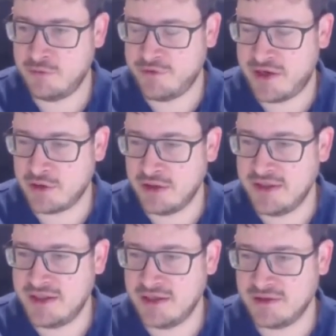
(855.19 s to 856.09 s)
without
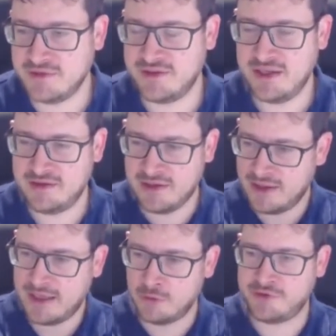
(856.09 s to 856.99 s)
leaking this
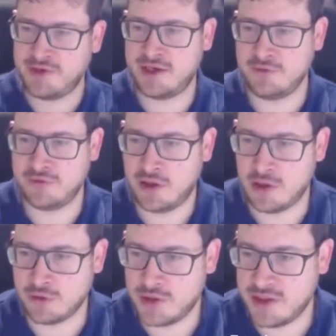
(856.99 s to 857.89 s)
data outside of the
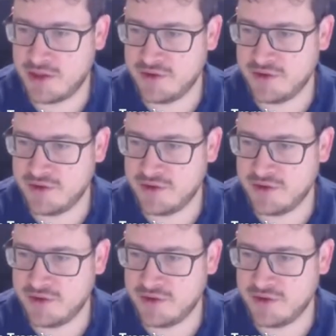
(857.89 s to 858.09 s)
hardware.